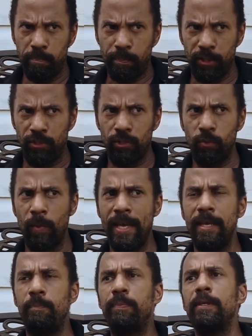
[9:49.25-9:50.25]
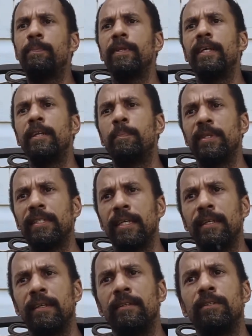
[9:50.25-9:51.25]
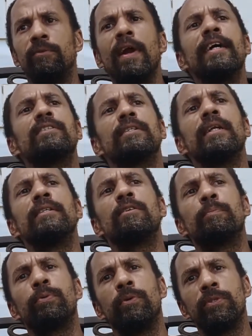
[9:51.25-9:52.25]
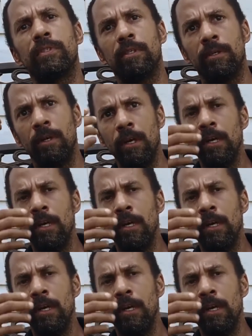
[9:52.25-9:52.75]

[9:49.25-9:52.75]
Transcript: persuade people in a particular direction as opposed to